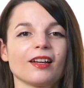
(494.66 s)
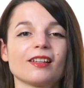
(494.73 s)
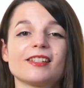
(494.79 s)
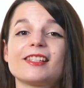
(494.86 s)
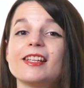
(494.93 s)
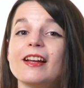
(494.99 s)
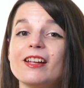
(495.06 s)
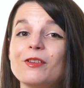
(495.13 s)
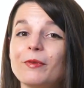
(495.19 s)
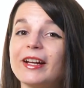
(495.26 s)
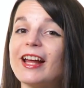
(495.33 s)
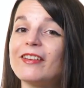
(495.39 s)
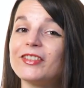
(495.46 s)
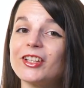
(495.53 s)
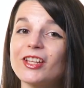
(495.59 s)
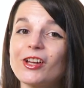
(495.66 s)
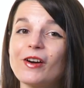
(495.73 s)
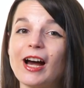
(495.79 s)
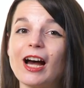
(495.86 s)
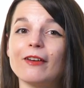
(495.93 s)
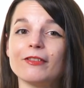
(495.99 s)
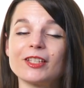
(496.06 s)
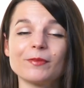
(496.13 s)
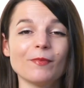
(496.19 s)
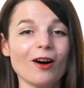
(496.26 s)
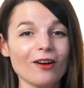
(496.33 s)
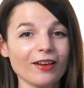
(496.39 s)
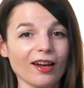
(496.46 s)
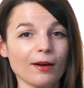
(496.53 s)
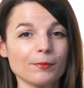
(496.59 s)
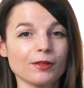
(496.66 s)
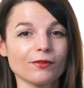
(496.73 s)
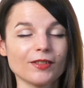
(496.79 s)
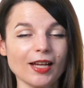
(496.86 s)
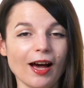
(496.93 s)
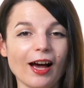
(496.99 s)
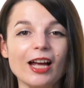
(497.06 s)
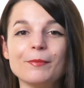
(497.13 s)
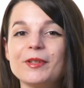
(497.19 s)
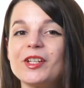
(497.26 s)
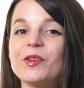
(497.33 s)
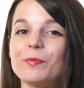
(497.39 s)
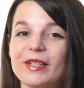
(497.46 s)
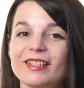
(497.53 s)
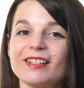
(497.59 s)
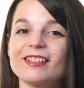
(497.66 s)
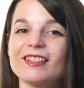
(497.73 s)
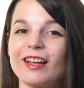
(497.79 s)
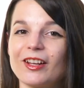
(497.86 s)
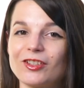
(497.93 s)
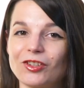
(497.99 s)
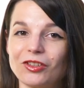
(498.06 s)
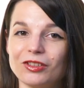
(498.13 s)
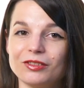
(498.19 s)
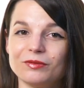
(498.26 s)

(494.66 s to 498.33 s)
Study whenever you have small gaps of time in your busy schedule.